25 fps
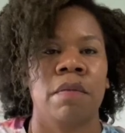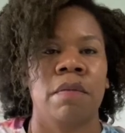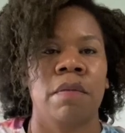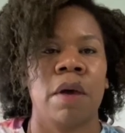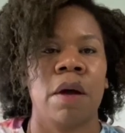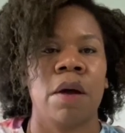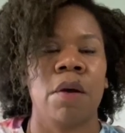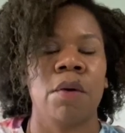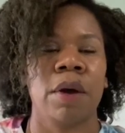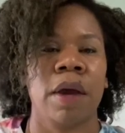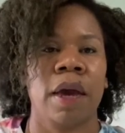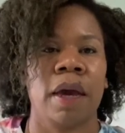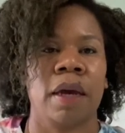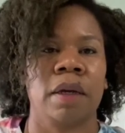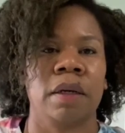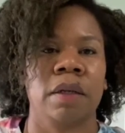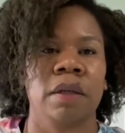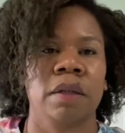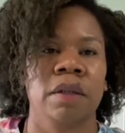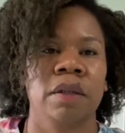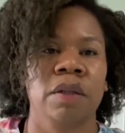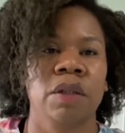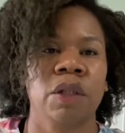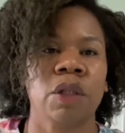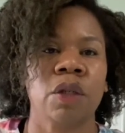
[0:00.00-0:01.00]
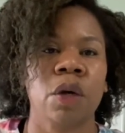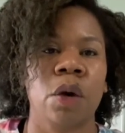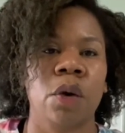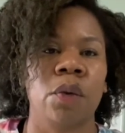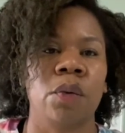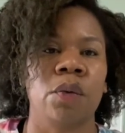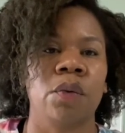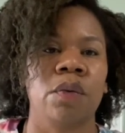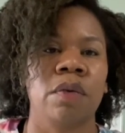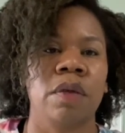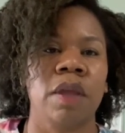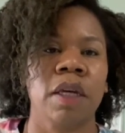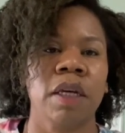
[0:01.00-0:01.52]
Okay, so
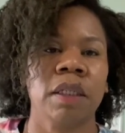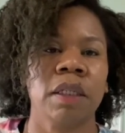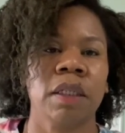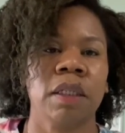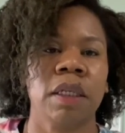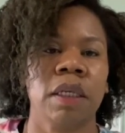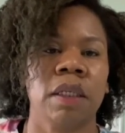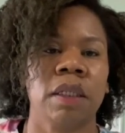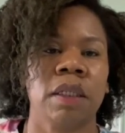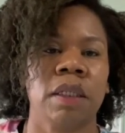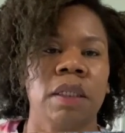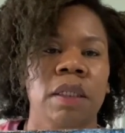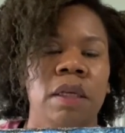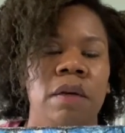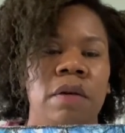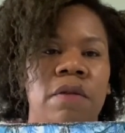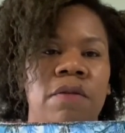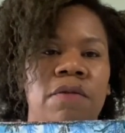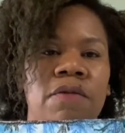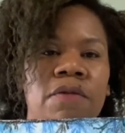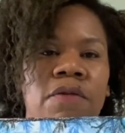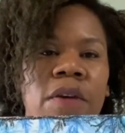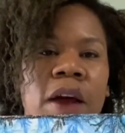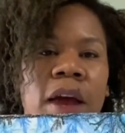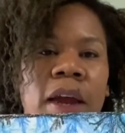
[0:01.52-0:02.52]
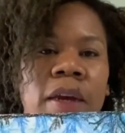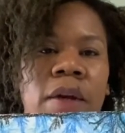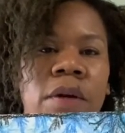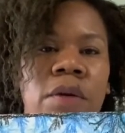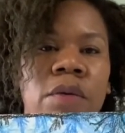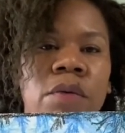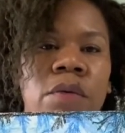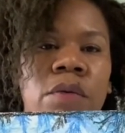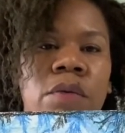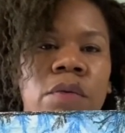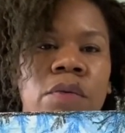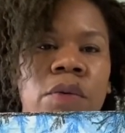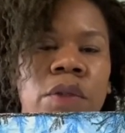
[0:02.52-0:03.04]
this is the
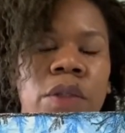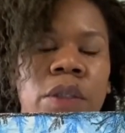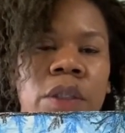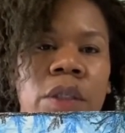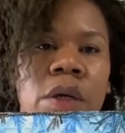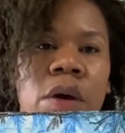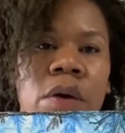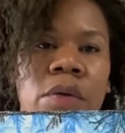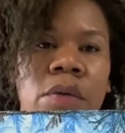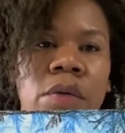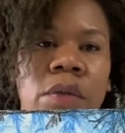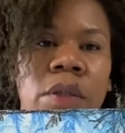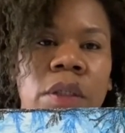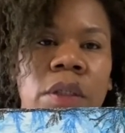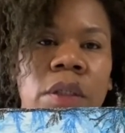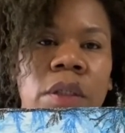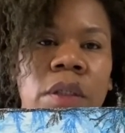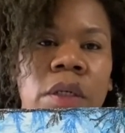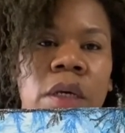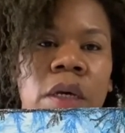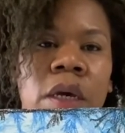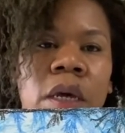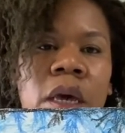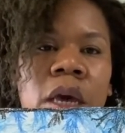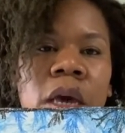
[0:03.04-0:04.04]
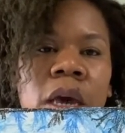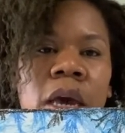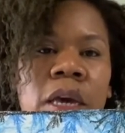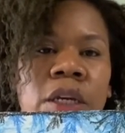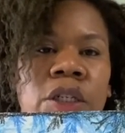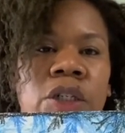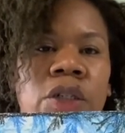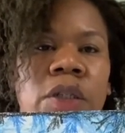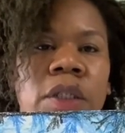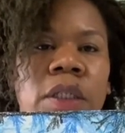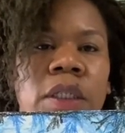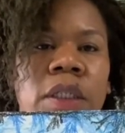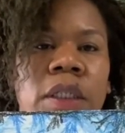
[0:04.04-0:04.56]
final result. As
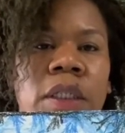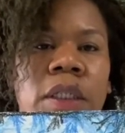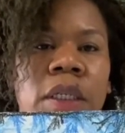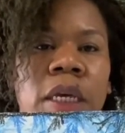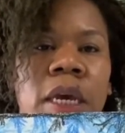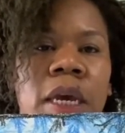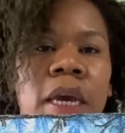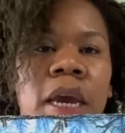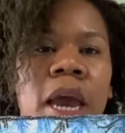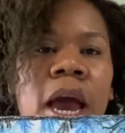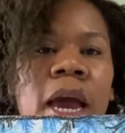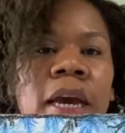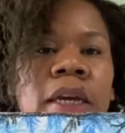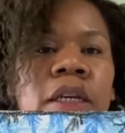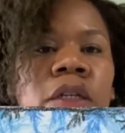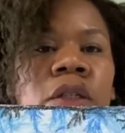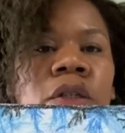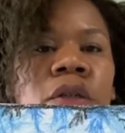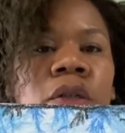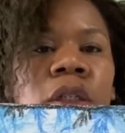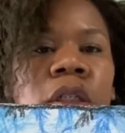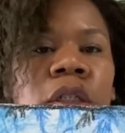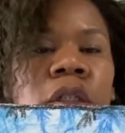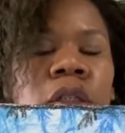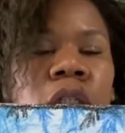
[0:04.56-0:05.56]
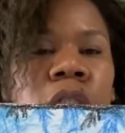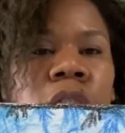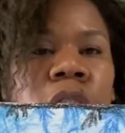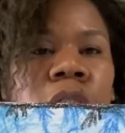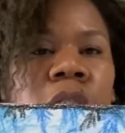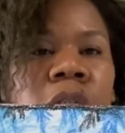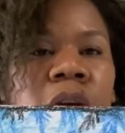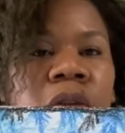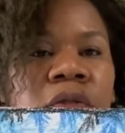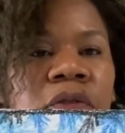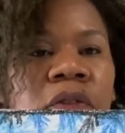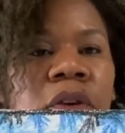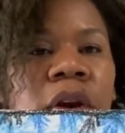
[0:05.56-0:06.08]
you can see, I used just
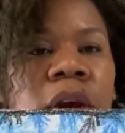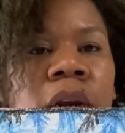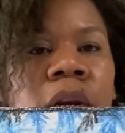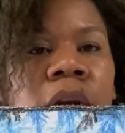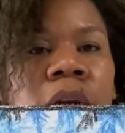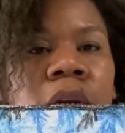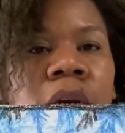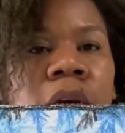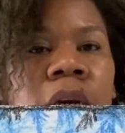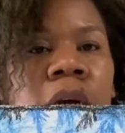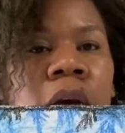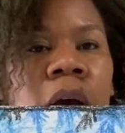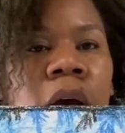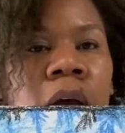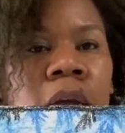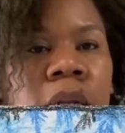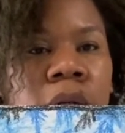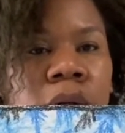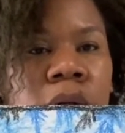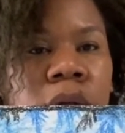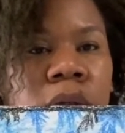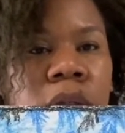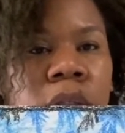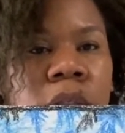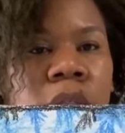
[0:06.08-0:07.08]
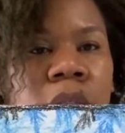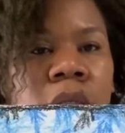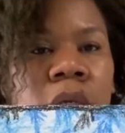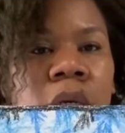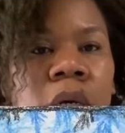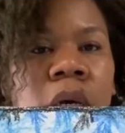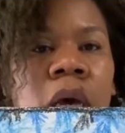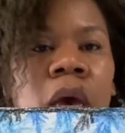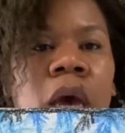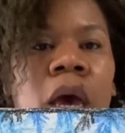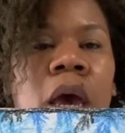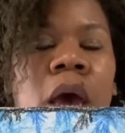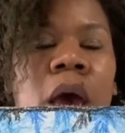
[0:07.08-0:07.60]
different colors
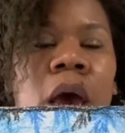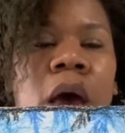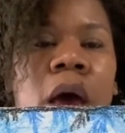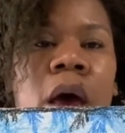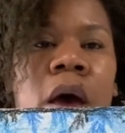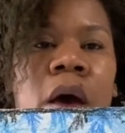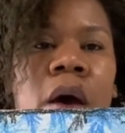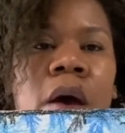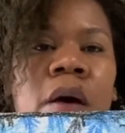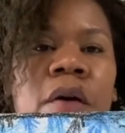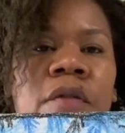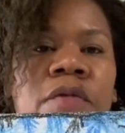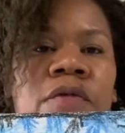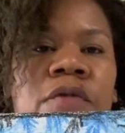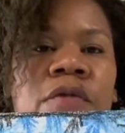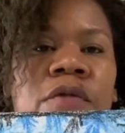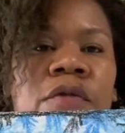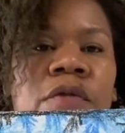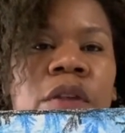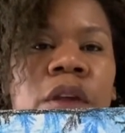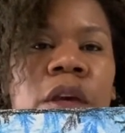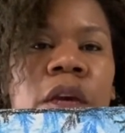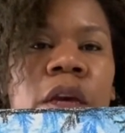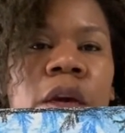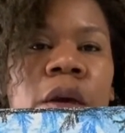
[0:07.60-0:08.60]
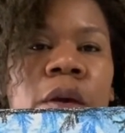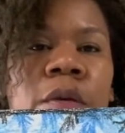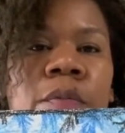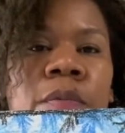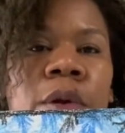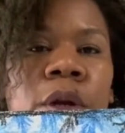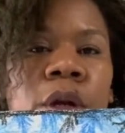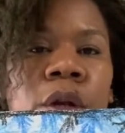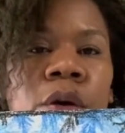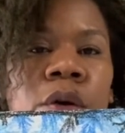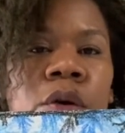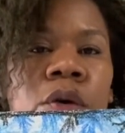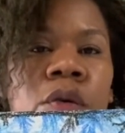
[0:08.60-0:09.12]
of the
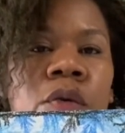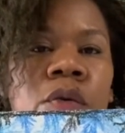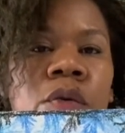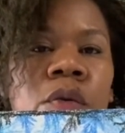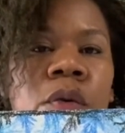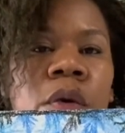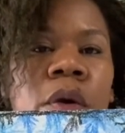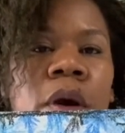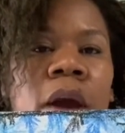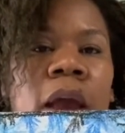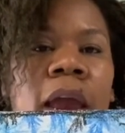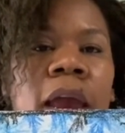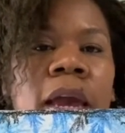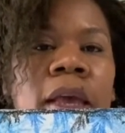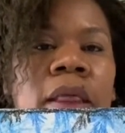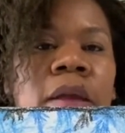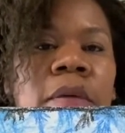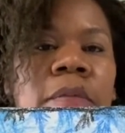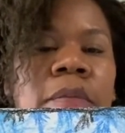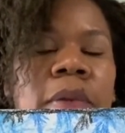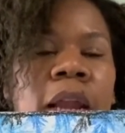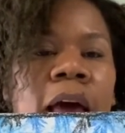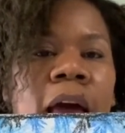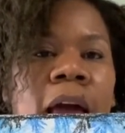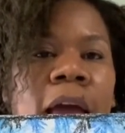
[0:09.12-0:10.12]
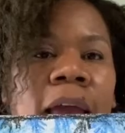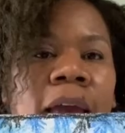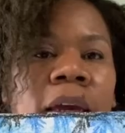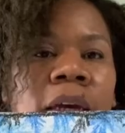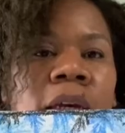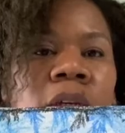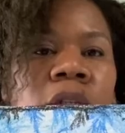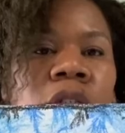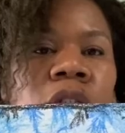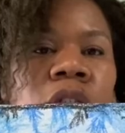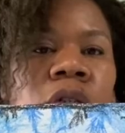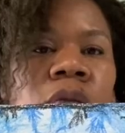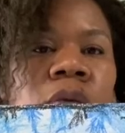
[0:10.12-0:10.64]
blue and the black
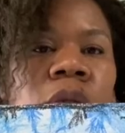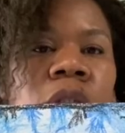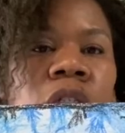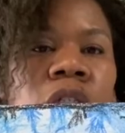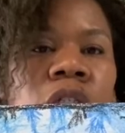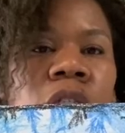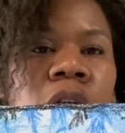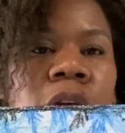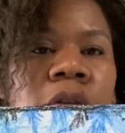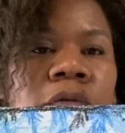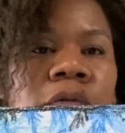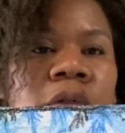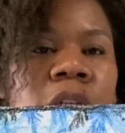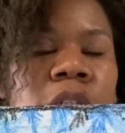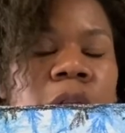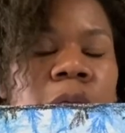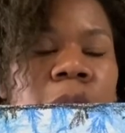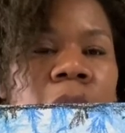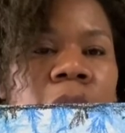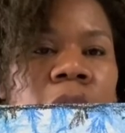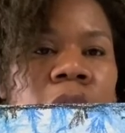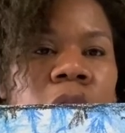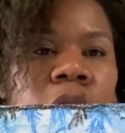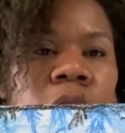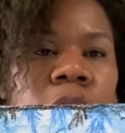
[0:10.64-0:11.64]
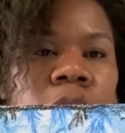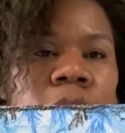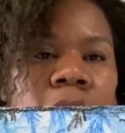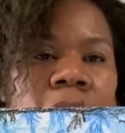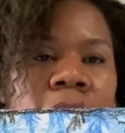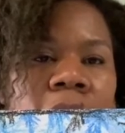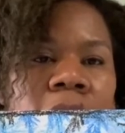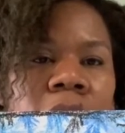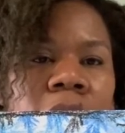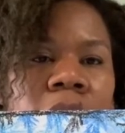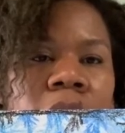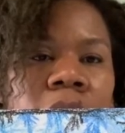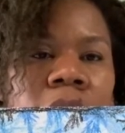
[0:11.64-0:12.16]
to achieve this
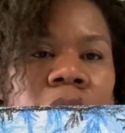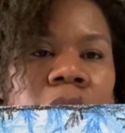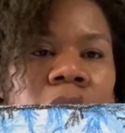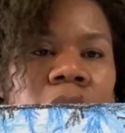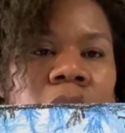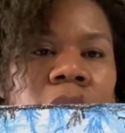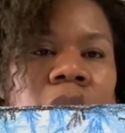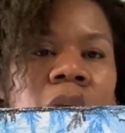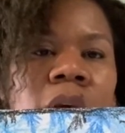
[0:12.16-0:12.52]
monochromatic look.